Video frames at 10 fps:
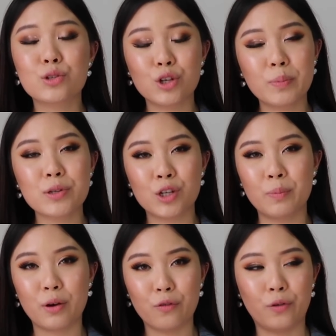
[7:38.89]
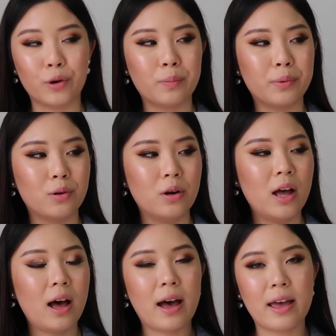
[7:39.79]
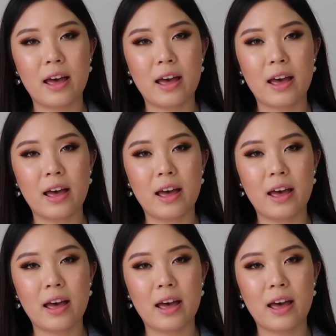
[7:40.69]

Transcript: super super affordable. I